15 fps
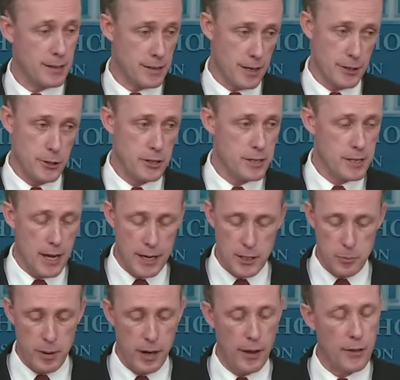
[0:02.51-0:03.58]
as I just said,
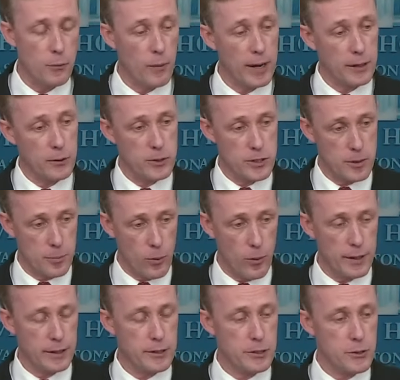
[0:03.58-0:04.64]
has been on the record
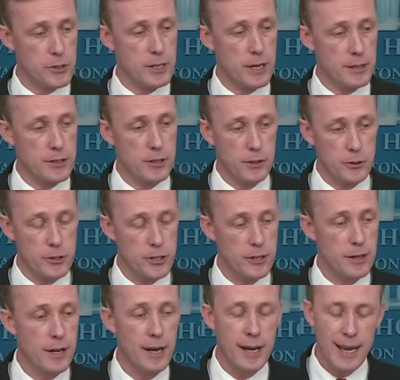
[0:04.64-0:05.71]
supporting a two state solution.